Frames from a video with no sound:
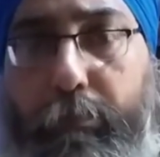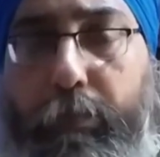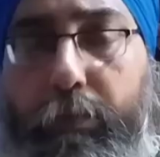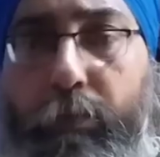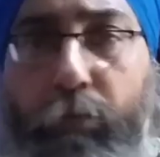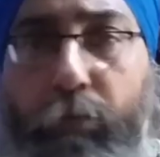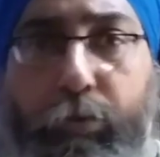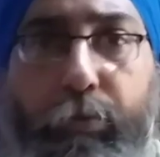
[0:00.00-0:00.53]

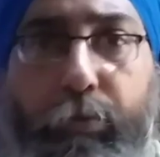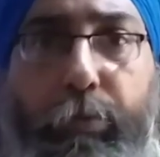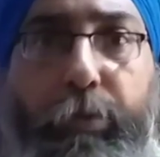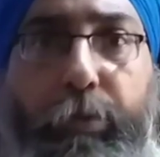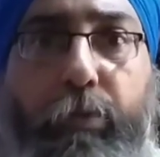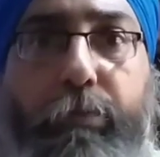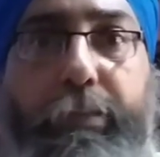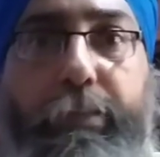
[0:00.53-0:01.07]
what's going
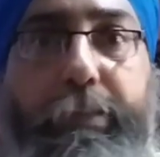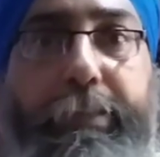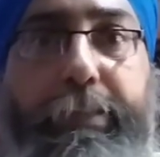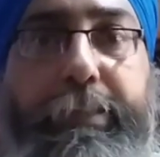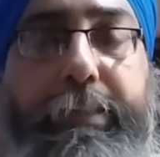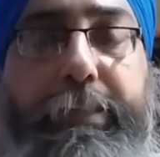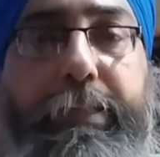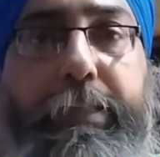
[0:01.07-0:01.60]
on with
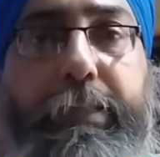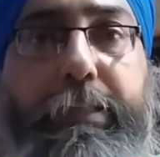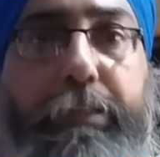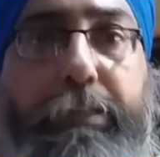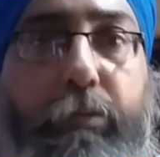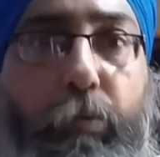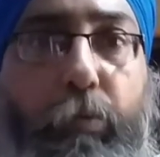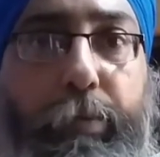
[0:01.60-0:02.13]
India and the
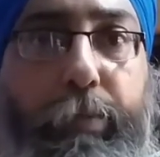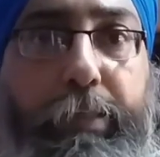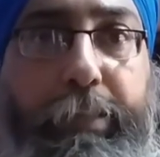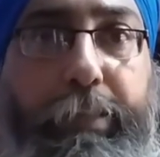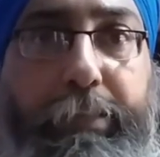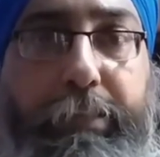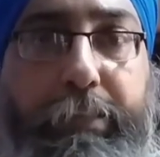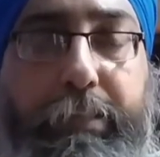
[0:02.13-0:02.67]

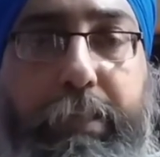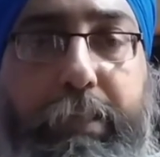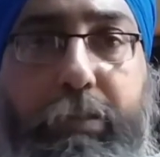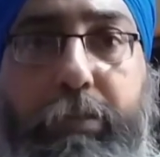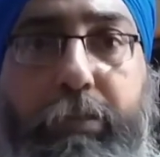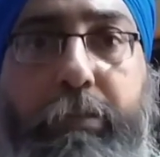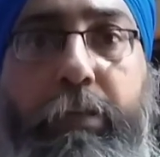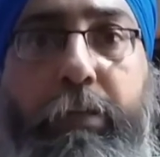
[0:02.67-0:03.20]
COVID-19
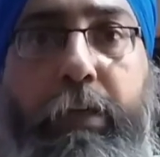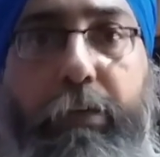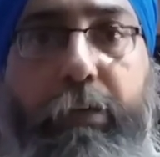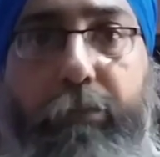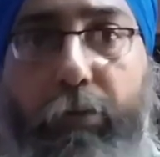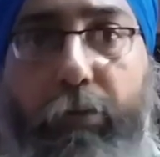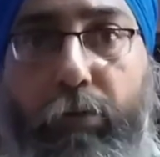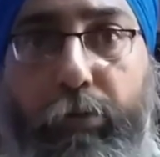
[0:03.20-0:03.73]
disaster.
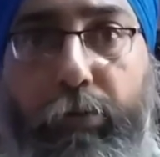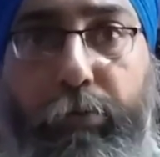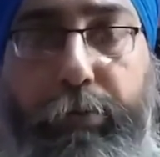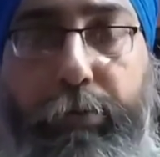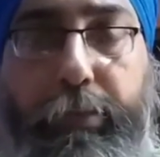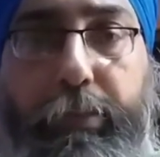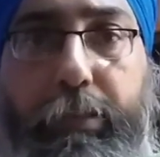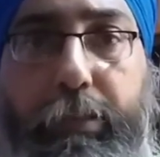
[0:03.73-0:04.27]
We all know
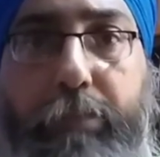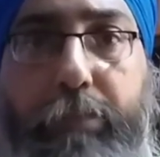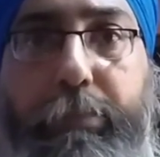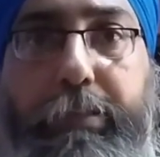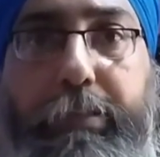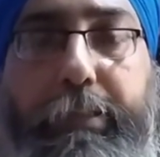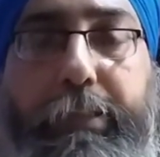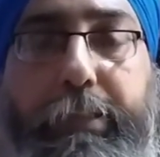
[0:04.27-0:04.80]
India is
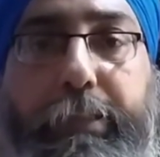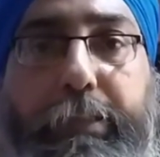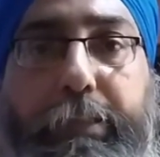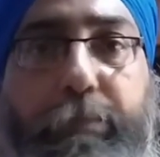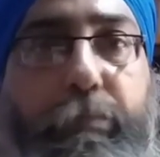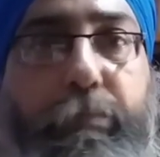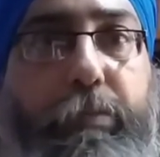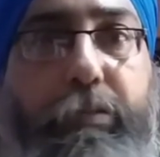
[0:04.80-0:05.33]

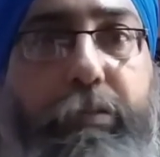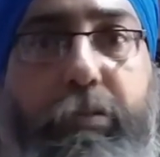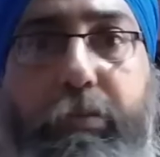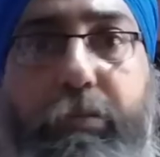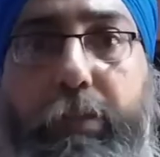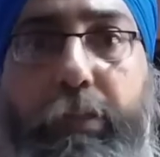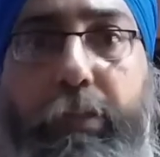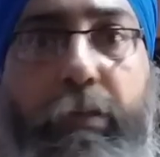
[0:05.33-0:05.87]
basically
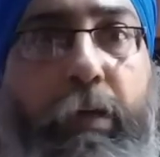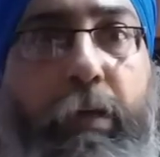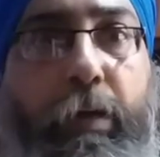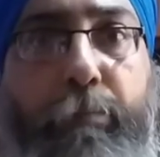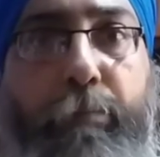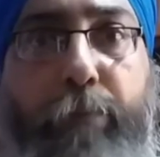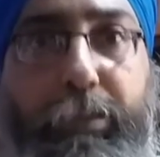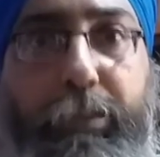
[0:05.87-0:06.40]
registering
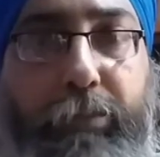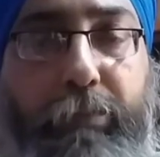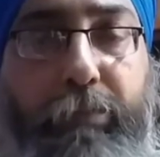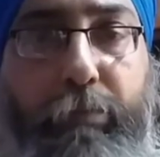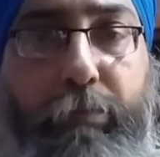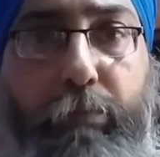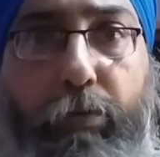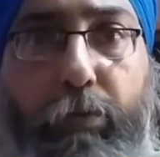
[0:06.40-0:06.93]
massive
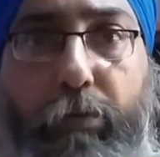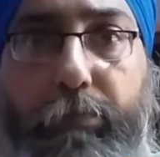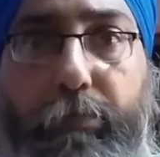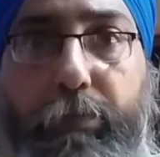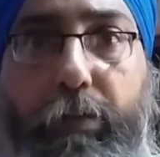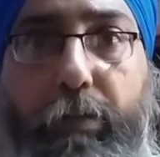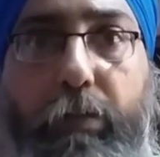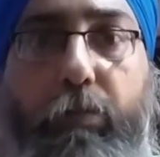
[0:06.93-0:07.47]
number of
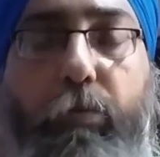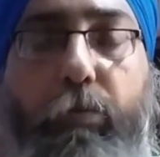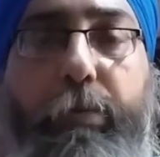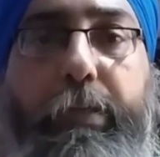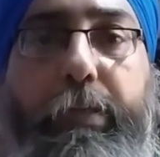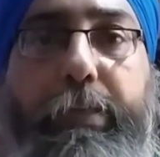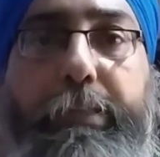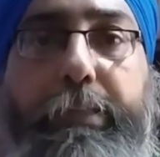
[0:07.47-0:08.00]

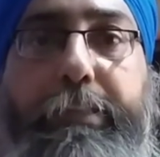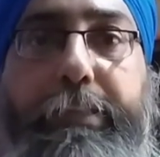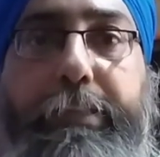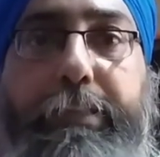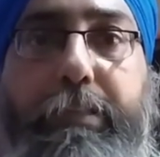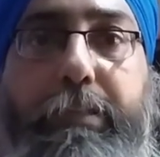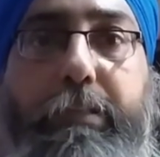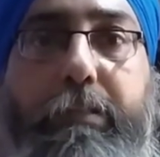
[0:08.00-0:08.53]
COVID-19
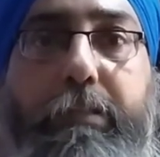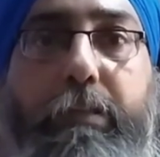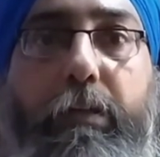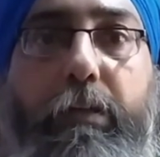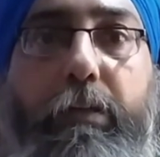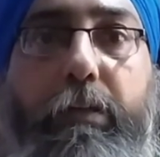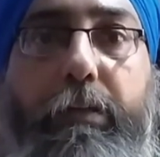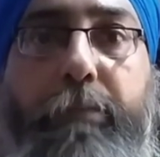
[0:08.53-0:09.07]
cases.
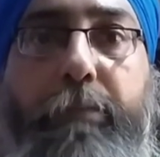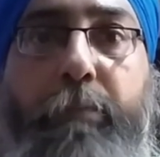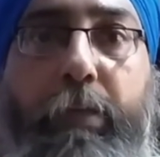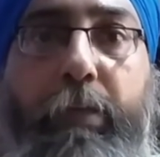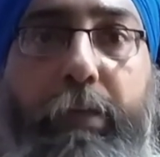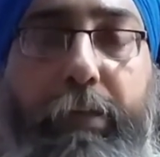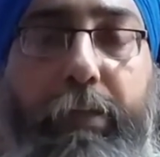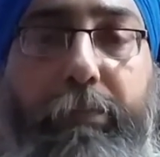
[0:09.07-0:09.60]

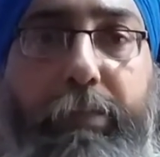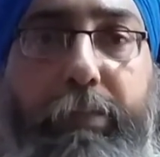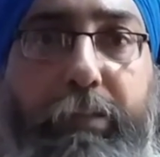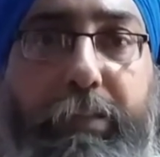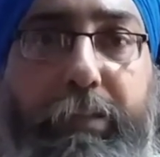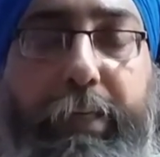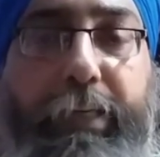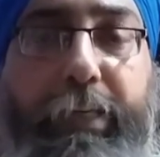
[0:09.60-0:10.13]
Even in
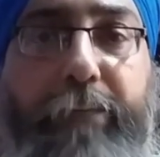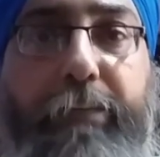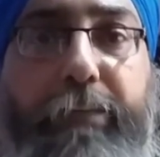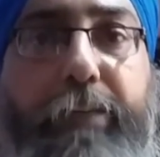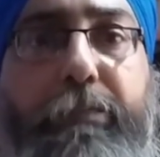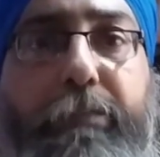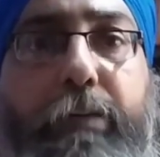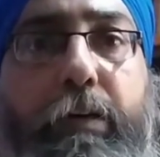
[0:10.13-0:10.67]
second
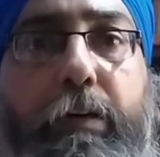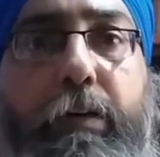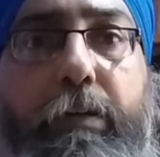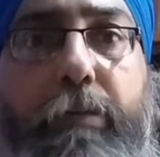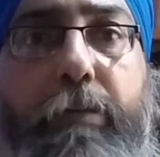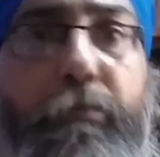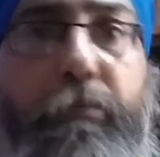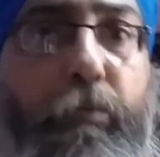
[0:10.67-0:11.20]
wave,
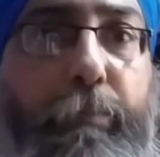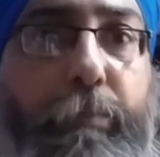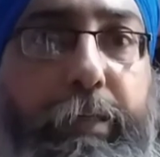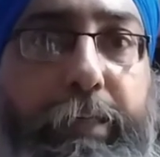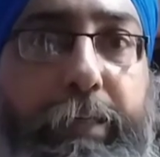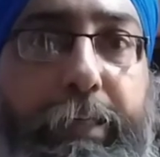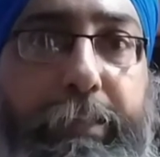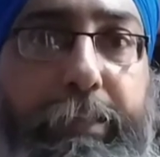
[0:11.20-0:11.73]
for May
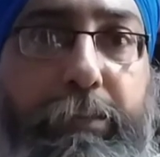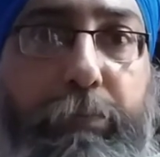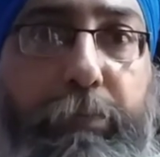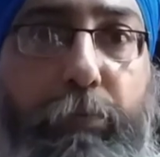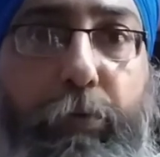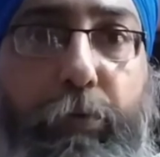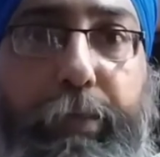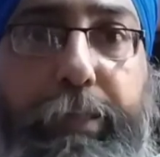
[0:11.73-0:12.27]
19th
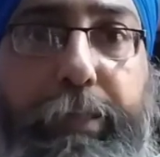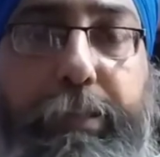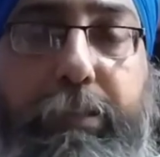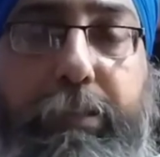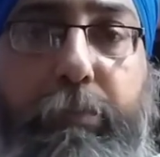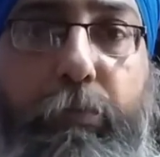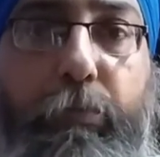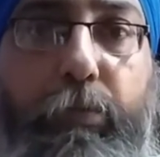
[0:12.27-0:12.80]
reporting, it has
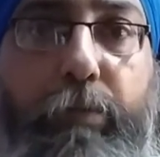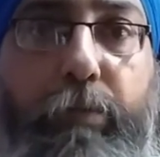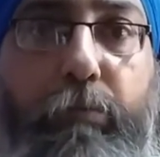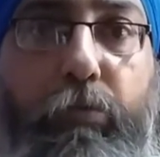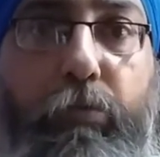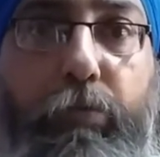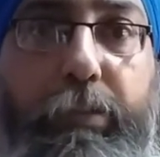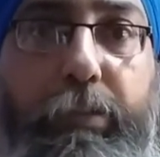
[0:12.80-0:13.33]
reported
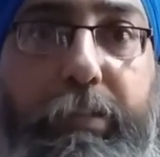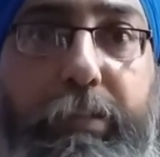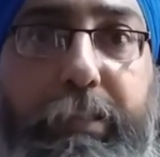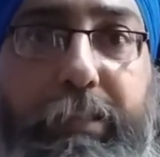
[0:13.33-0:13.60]
more than